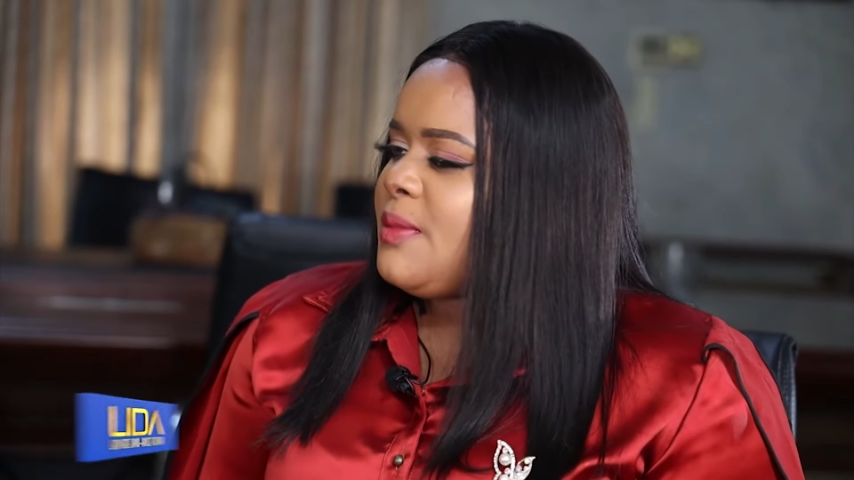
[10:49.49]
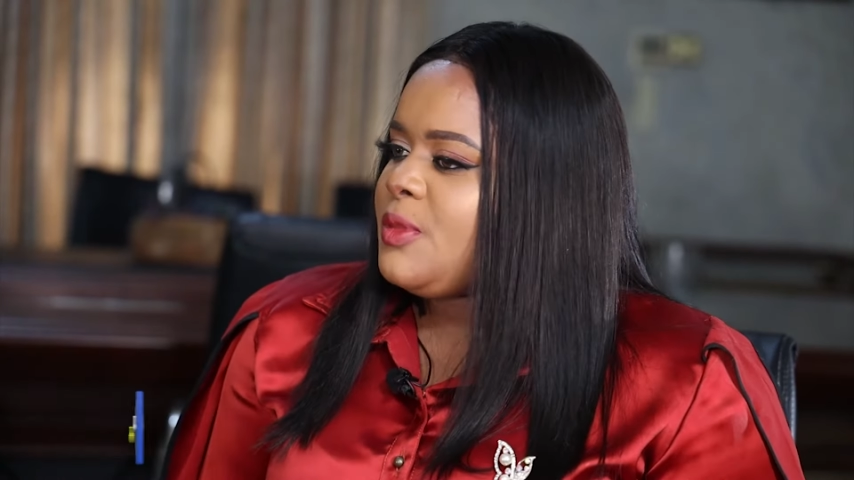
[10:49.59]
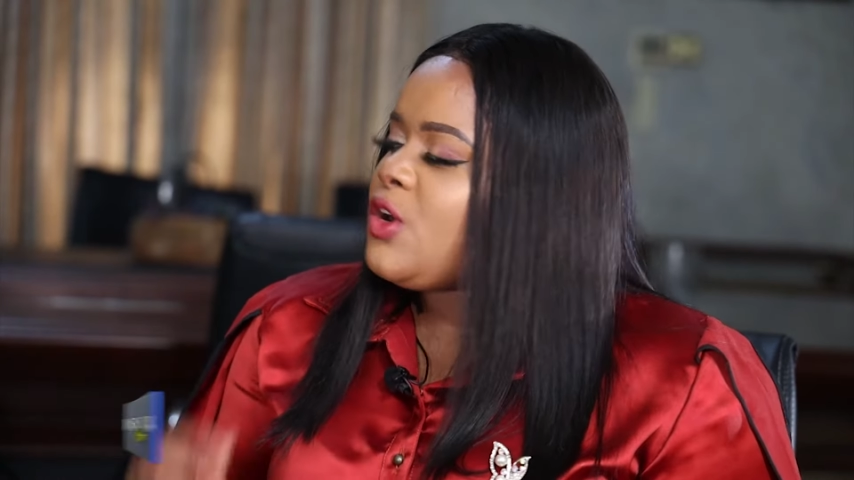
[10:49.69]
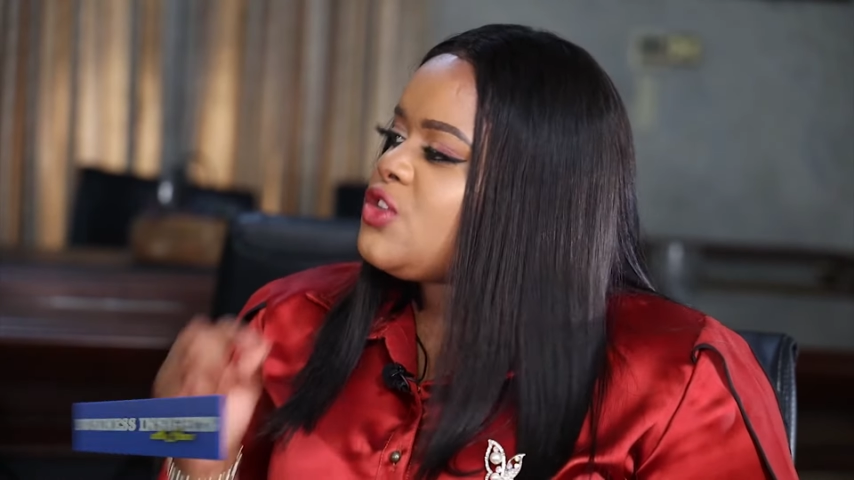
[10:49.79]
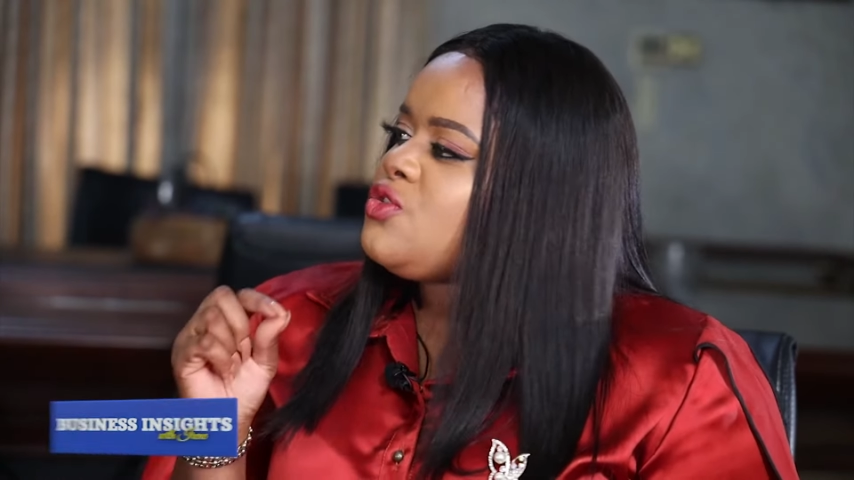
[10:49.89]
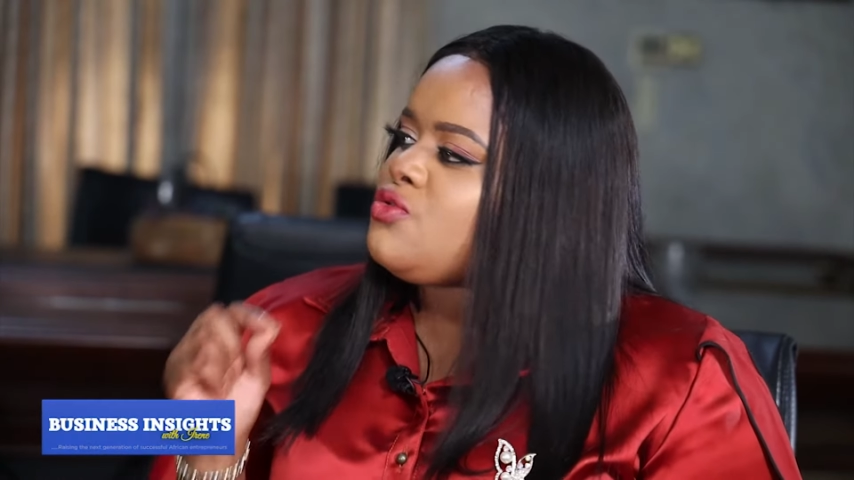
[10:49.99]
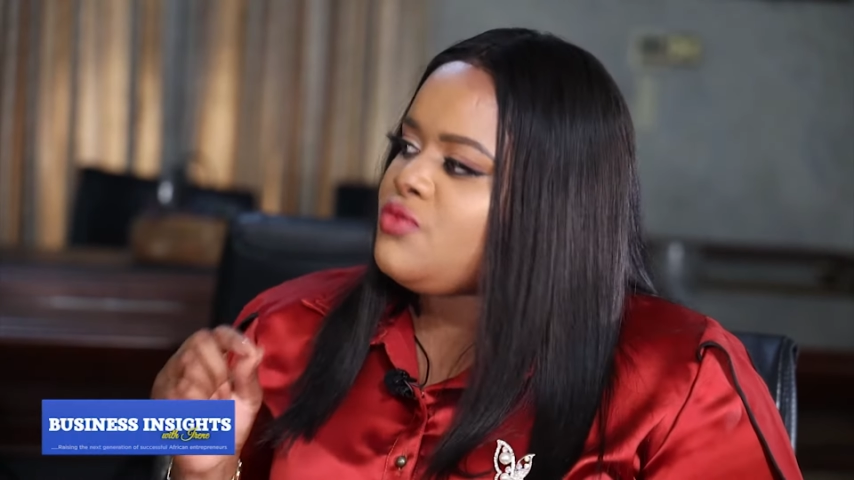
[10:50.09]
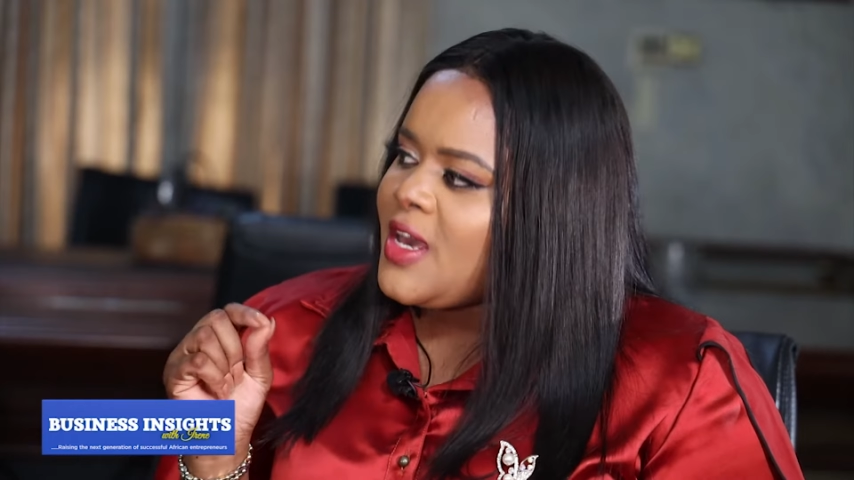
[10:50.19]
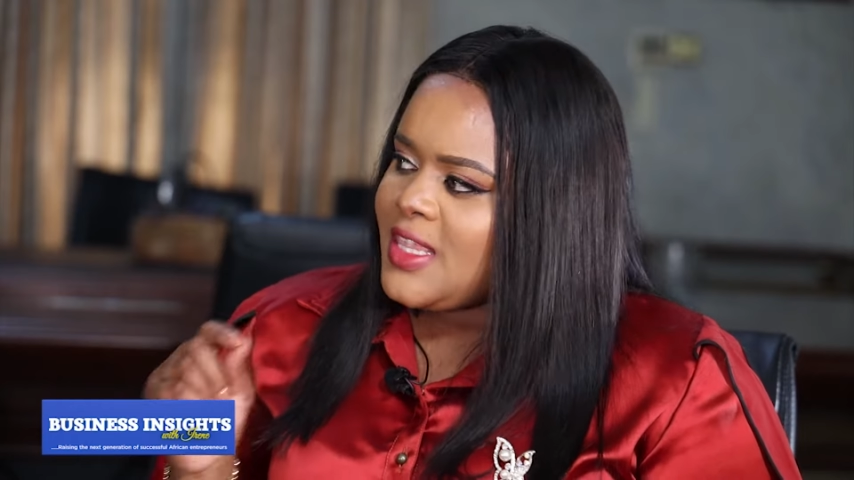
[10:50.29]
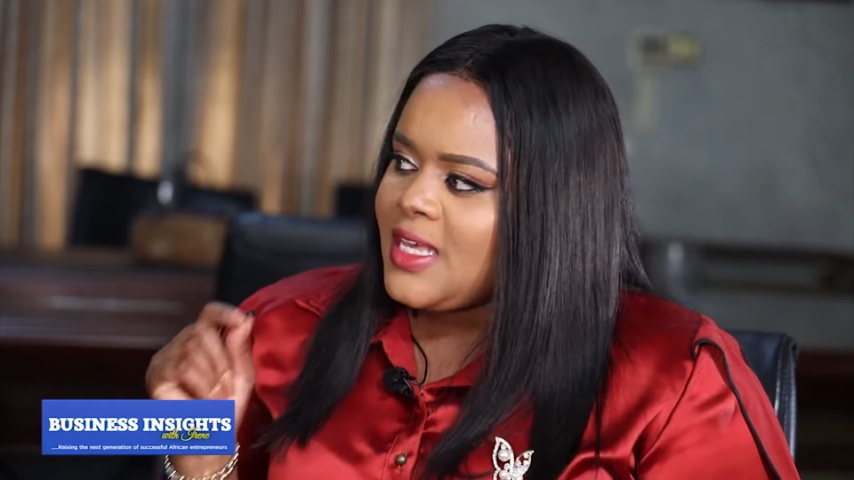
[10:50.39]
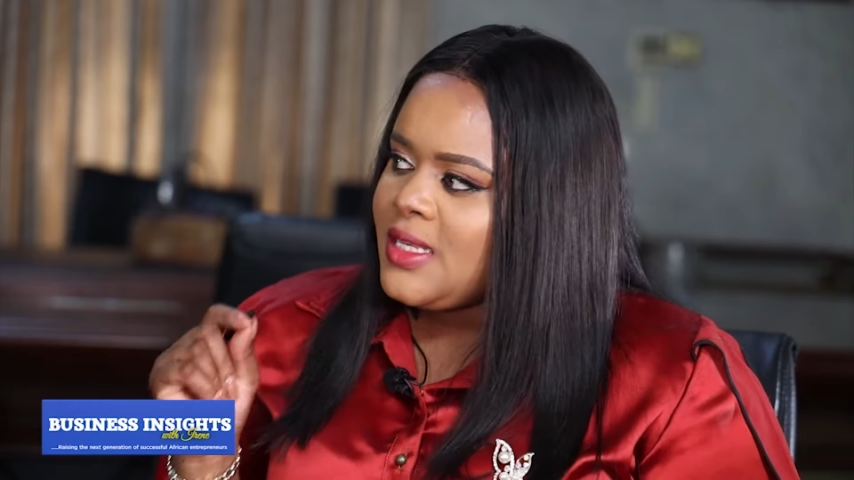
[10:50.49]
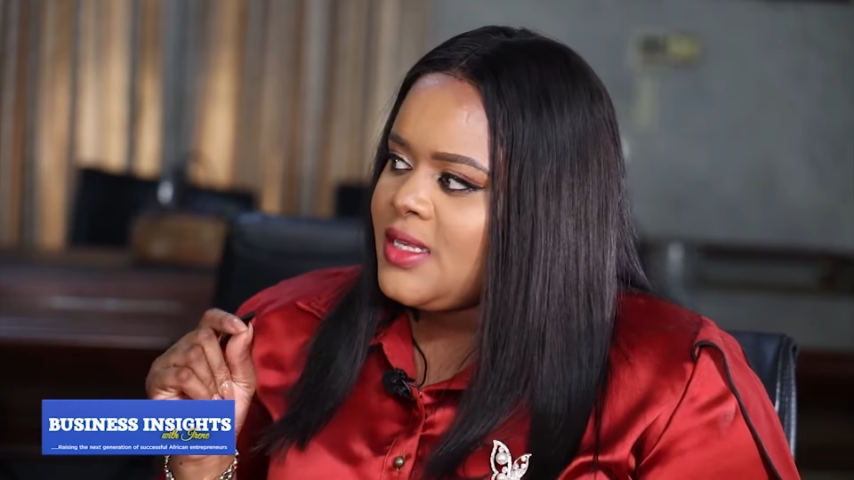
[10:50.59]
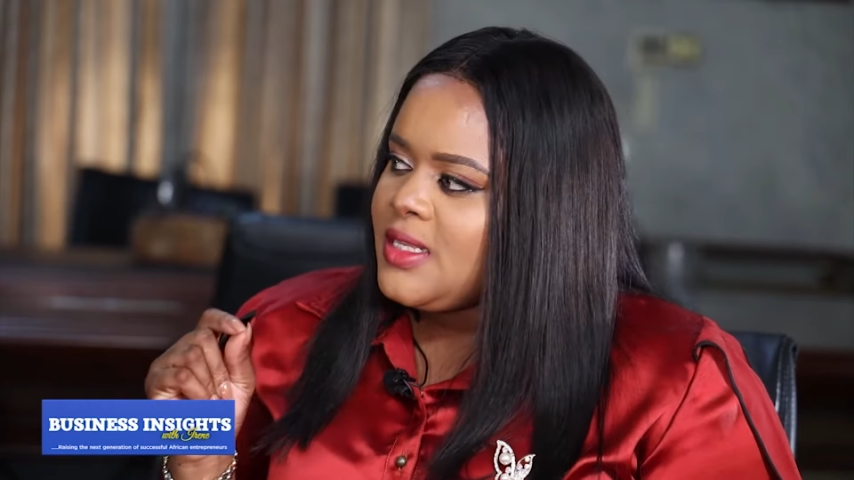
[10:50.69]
because you rather